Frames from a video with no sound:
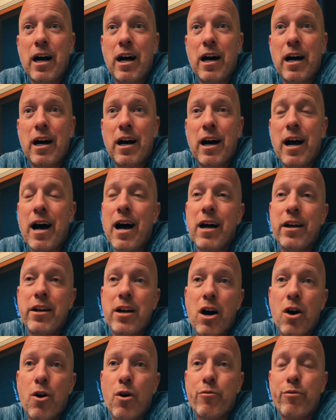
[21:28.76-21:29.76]
Uh,
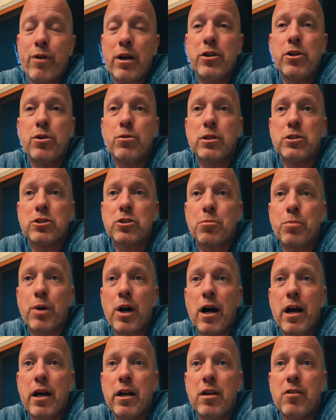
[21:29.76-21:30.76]
I know if I do a
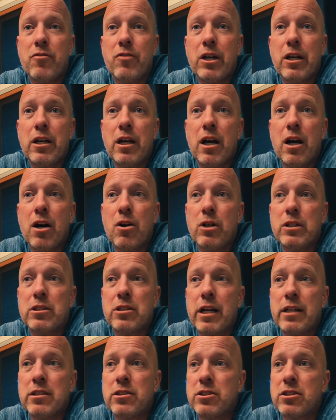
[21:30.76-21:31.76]
sobriety
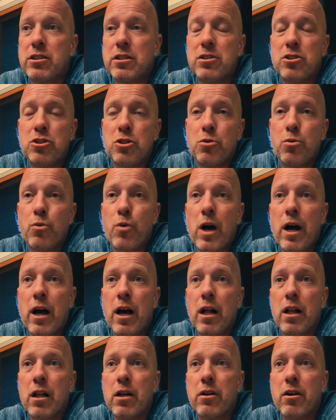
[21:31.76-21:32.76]
video, it tends to do
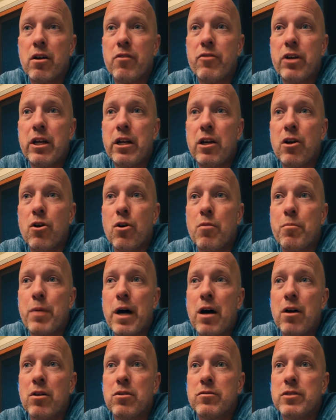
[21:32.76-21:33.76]
well, or a
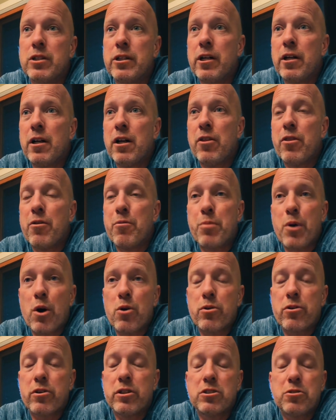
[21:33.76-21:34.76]
video about
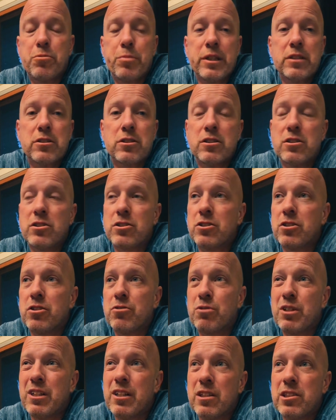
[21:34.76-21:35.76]
the brokerage
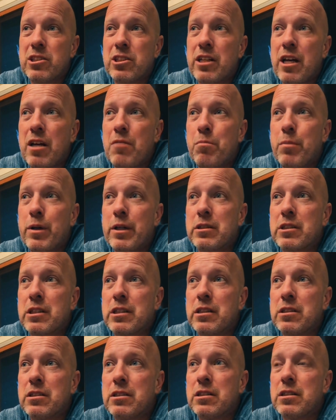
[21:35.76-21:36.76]
business or the real estate
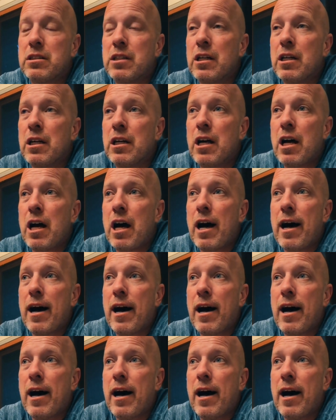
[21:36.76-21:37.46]
business.